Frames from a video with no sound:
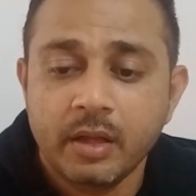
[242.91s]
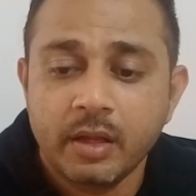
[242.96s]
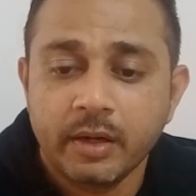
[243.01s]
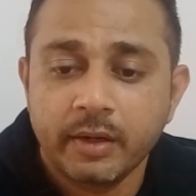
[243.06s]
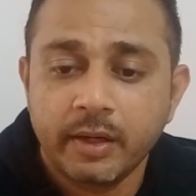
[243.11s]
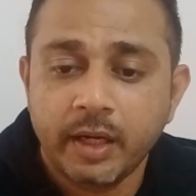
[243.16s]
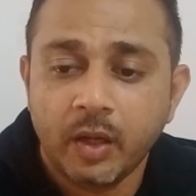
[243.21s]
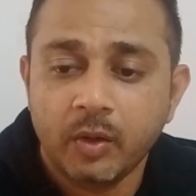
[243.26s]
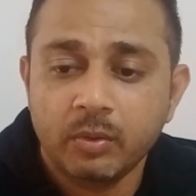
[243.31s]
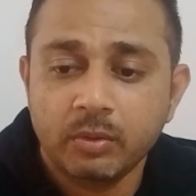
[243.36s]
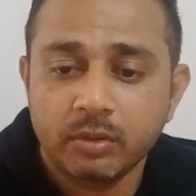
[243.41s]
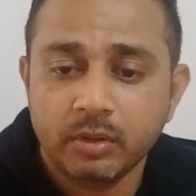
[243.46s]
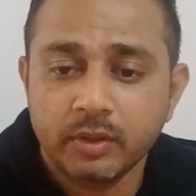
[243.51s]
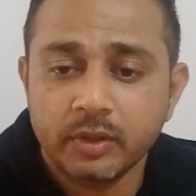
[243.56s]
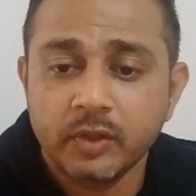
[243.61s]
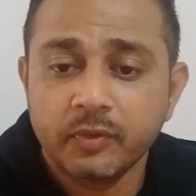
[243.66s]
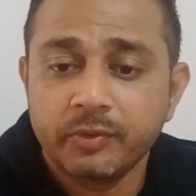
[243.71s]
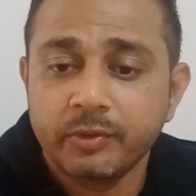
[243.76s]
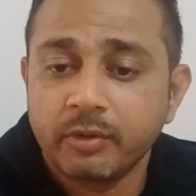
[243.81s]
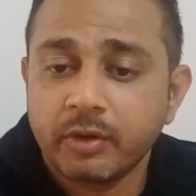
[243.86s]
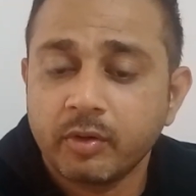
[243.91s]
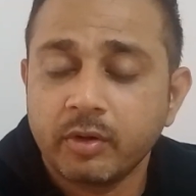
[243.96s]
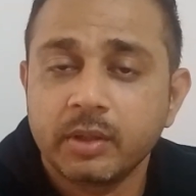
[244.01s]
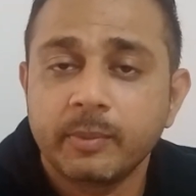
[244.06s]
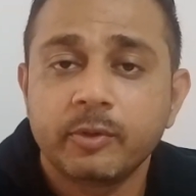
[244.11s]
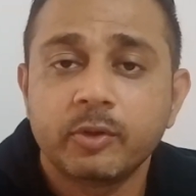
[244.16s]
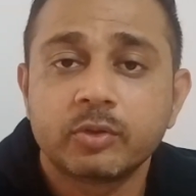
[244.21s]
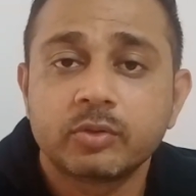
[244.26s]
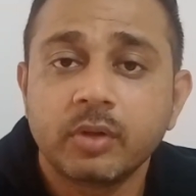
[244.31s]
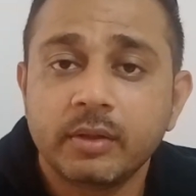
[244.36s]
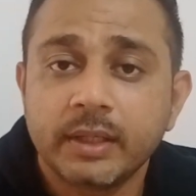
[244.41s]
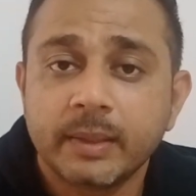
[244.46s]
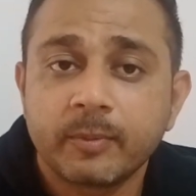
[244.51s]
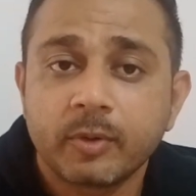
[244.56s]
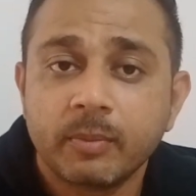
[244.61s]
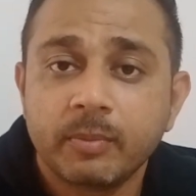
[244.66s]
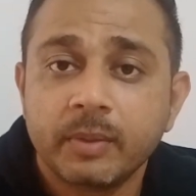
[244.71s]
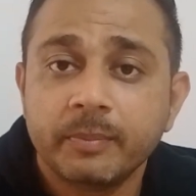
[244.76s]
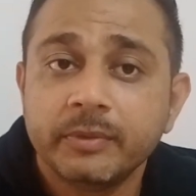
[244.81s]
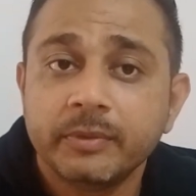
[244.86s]
Now if you are not able to solve that
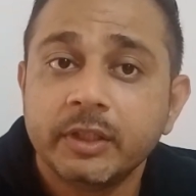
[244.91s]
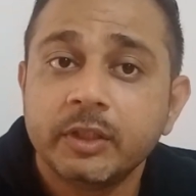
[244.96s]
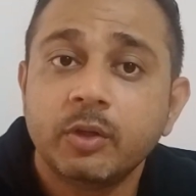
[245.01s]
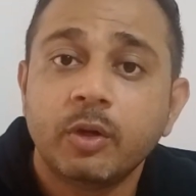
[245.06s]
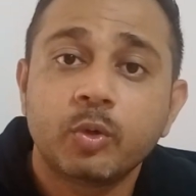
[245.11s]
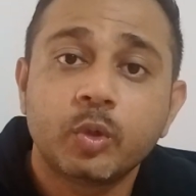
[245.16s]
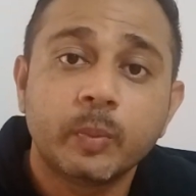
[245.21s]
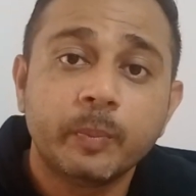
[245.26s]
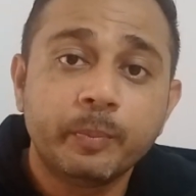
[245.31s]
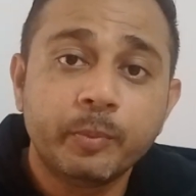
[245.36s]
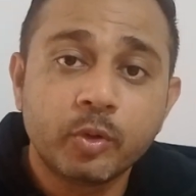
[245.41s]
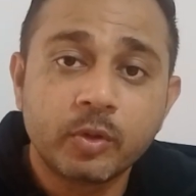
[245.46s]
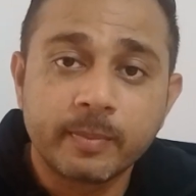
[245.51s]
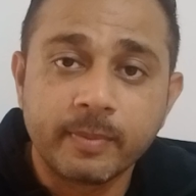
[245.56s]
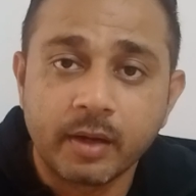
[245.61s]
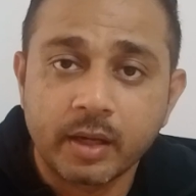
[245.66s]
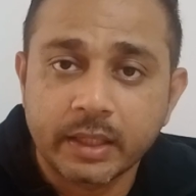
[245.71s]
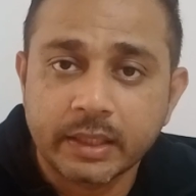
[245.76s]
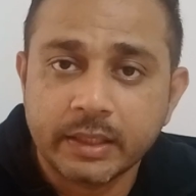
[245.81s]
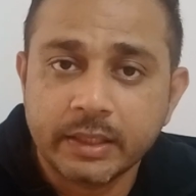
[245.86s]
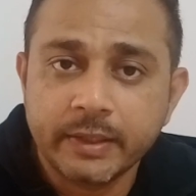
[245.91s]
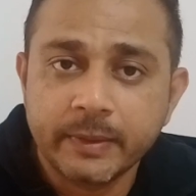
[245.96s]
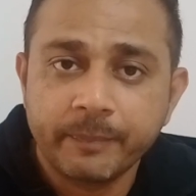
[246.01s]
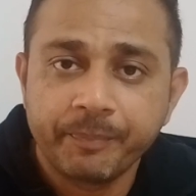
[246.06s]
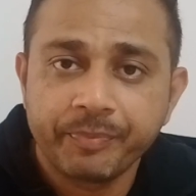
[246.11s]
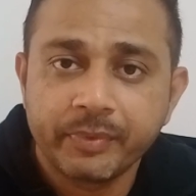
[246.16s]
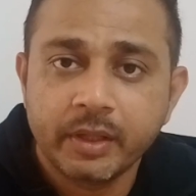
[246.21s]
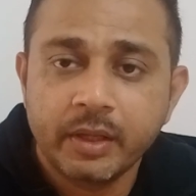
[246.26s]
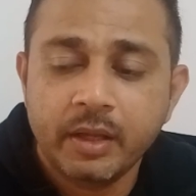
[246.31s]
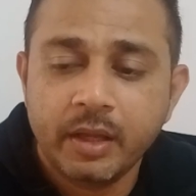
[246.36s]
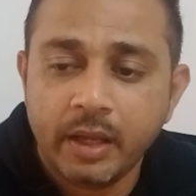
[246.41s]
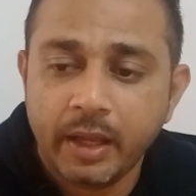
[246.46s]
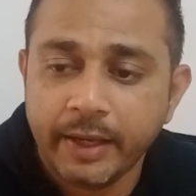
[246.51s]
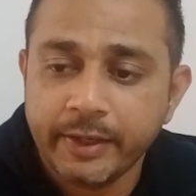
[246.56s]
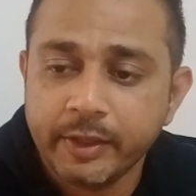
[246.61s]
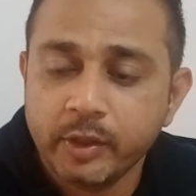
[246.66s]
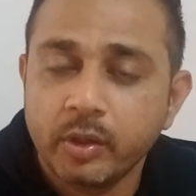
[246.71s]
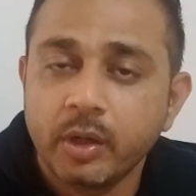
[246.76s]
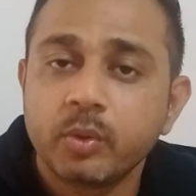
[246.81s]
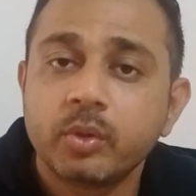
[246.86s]
problem, then you have to bookmark it and
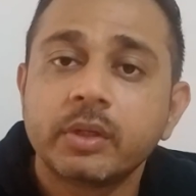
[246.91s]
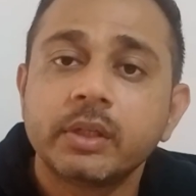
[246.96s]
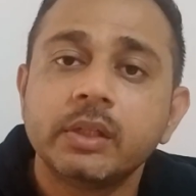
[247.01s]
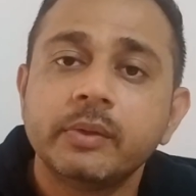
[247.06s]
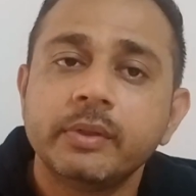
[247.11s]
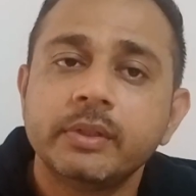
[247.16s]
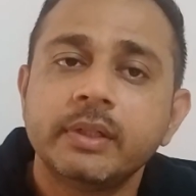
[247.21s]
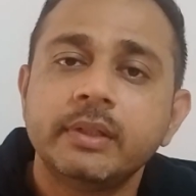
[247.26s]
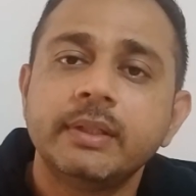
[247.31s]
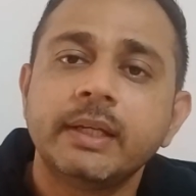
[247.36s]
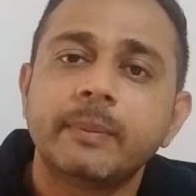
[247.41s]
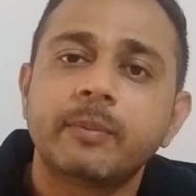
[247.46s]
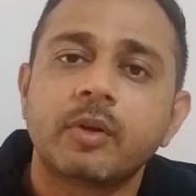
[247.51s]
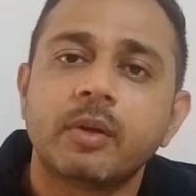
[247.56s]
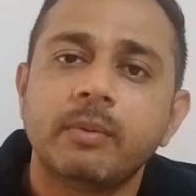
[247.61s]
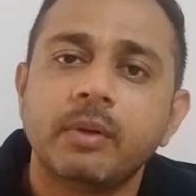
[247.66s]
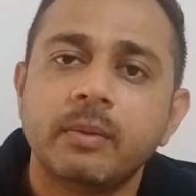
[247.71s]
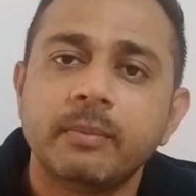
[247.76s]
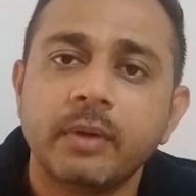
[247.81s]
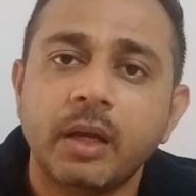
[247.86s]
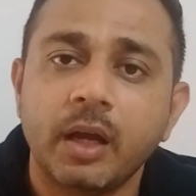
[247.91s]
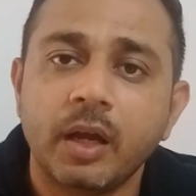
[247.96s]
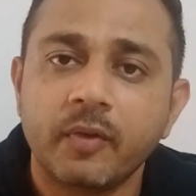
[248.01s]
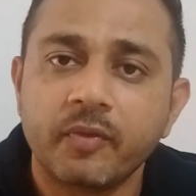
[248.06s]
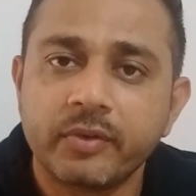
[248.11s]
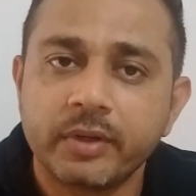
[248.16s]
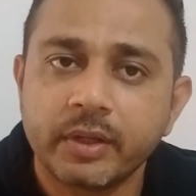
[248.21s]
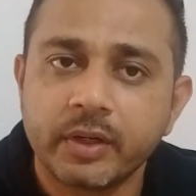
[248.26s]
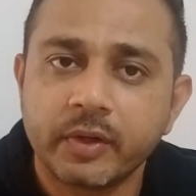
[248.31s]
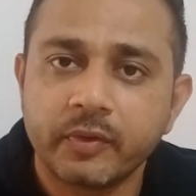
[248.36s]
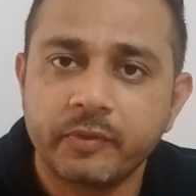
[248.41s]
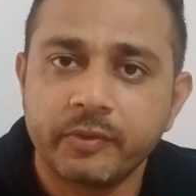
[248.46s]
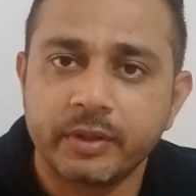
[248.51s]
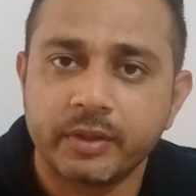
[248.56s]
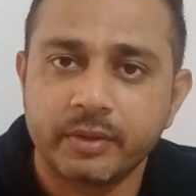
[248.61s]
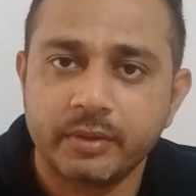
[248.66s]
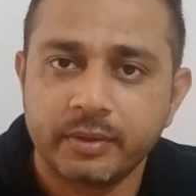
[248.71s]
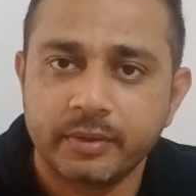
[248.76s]
you have to revisit that problem after a week.